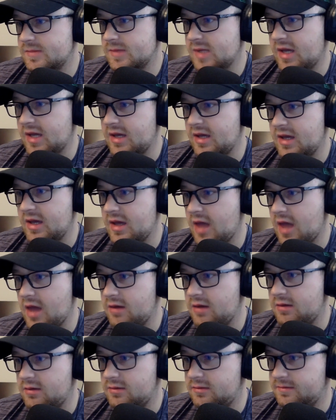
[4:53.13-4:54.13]

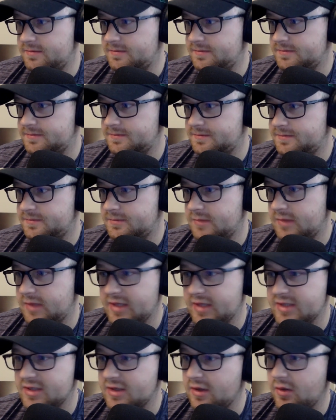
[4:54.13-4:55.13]
ever.
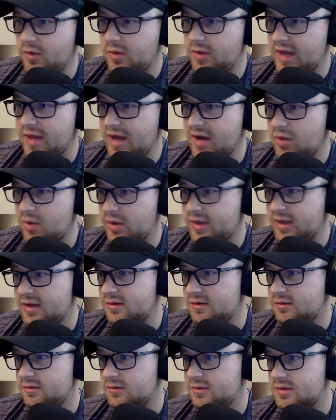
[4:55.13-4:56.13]
That's another one that kind of went down,
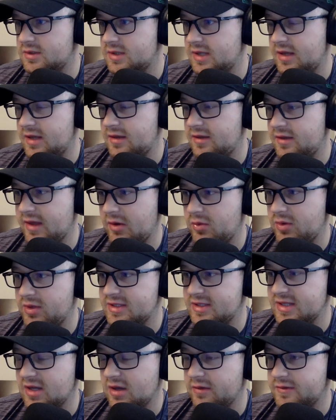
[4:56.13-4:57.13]
that
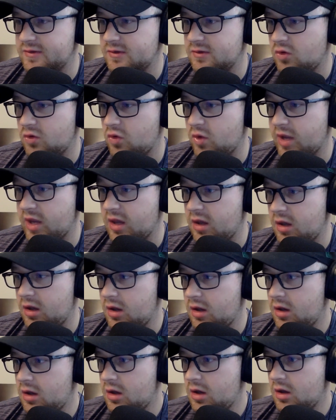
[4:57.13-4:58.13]
went south quick,
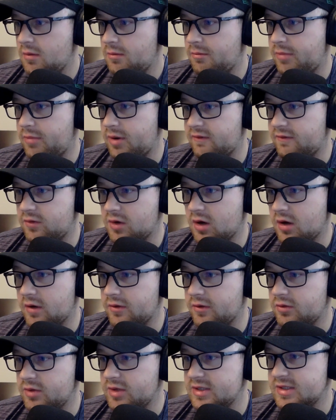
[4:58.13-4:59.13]
but for
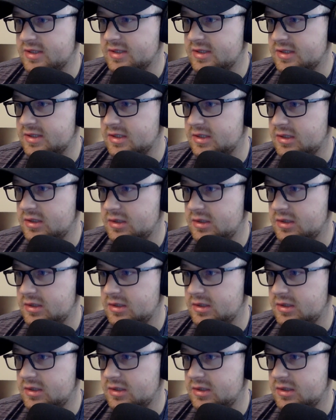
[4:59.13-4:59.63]
other reasons.